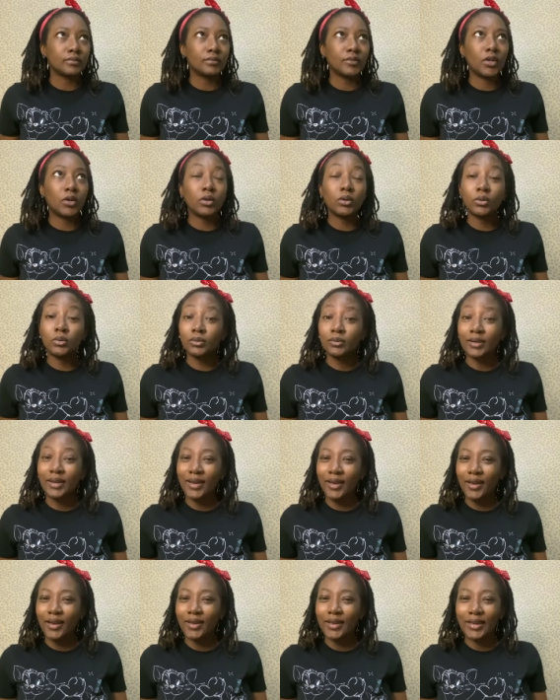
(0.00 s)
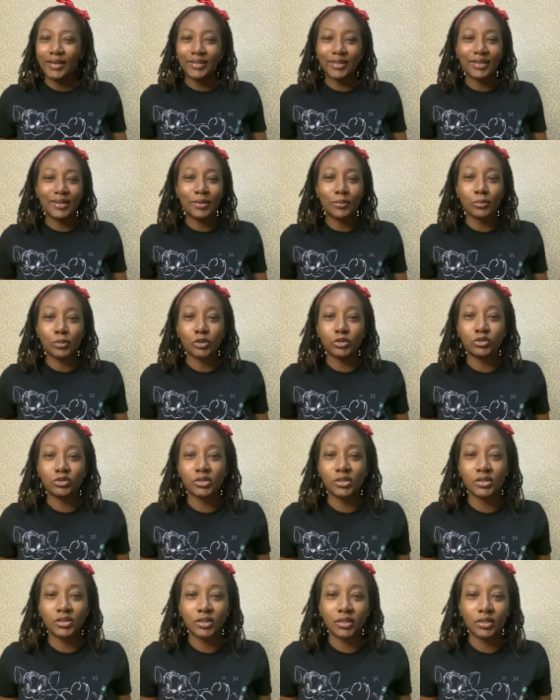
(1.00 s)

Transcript: No, I think I'm murdering the